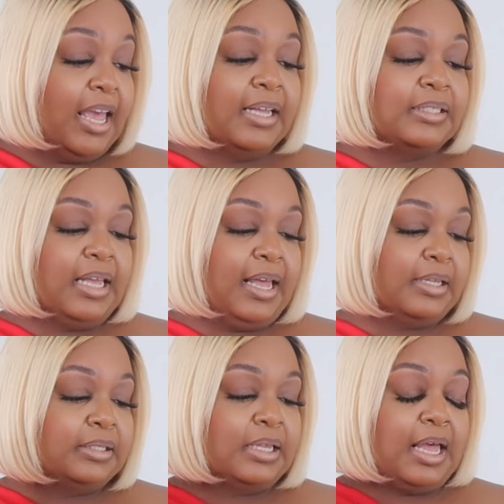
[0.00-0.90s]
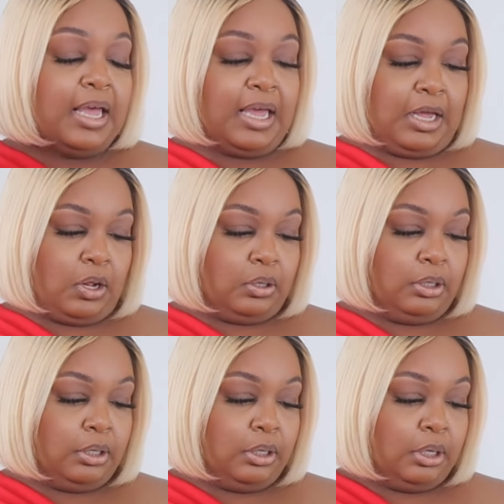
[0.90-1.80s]

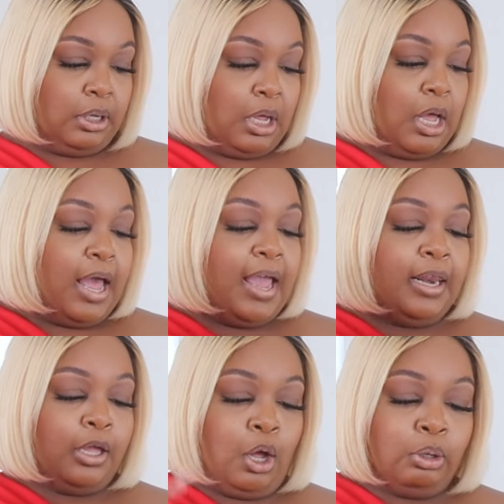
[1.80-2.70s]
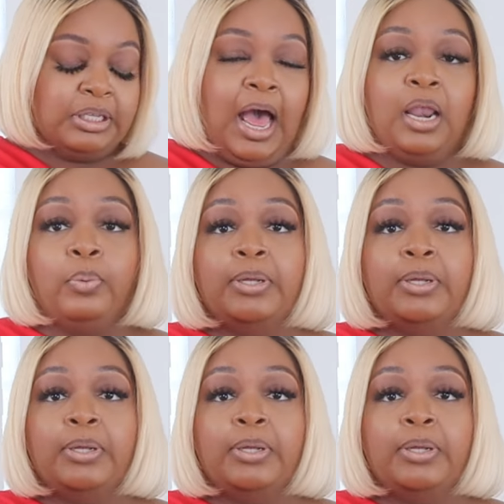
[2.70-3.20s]
XXL, and it goes all the